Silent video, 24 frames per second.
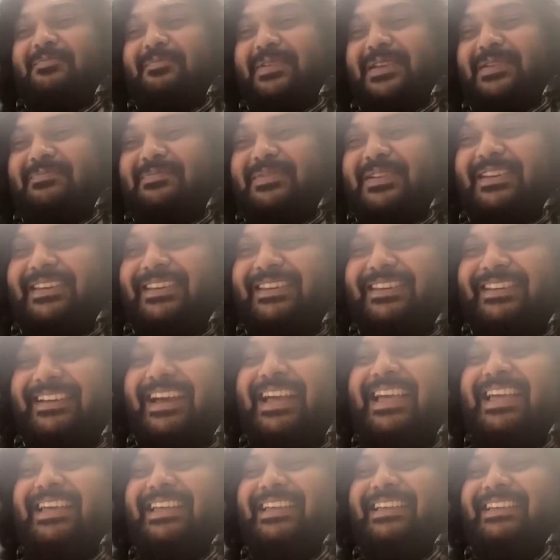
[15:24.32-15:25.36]
people
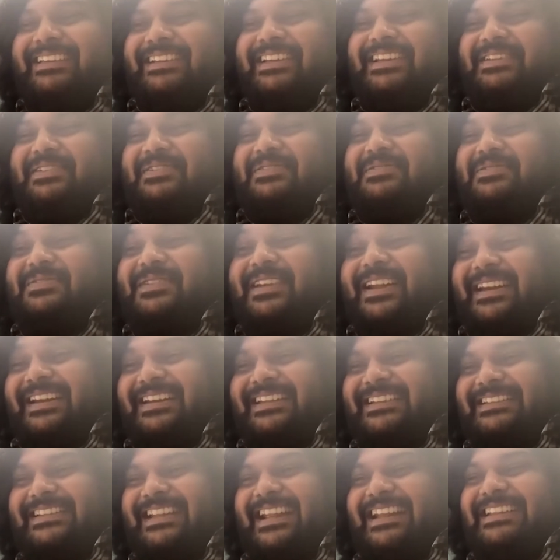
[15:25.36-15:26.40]
don't
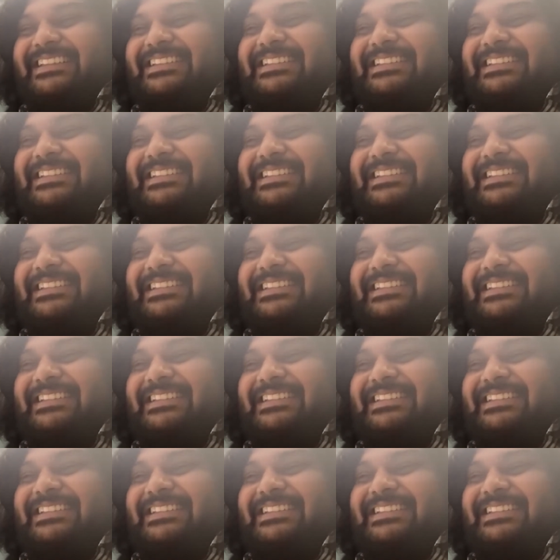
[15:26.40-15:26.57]
understand this